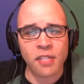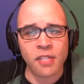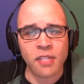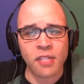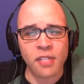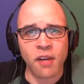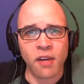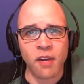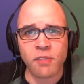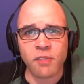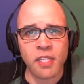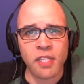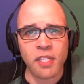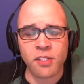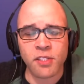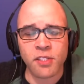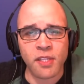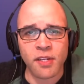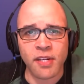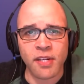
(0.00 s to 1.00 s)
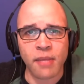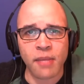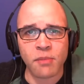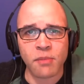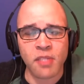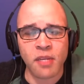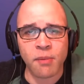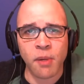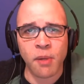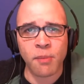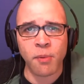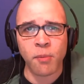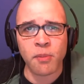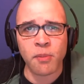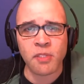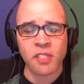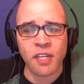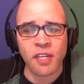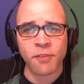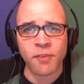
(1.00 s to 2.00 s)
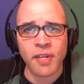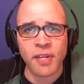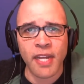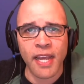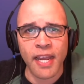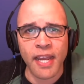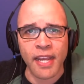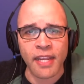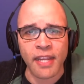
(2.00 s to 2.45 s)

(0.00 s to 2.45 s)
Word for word: conversation, their games come up almost every day.